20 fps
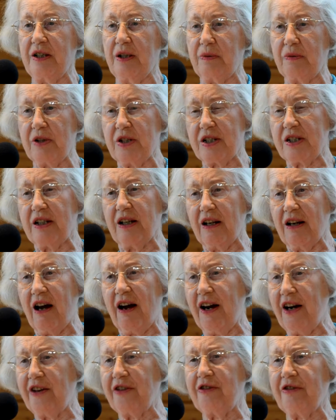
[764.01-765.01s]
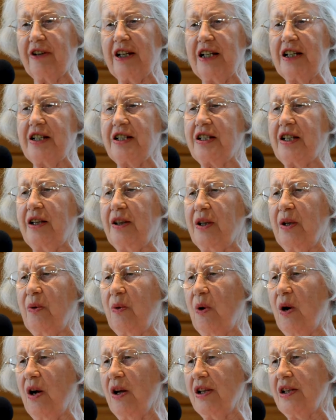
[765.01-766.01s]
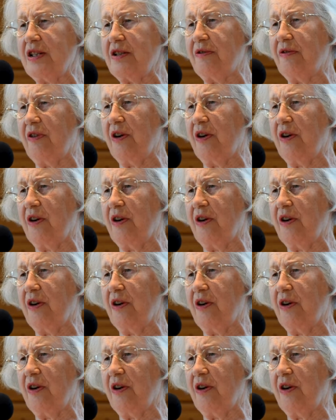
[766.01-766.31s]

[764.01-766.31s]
There were still iron rings in the walls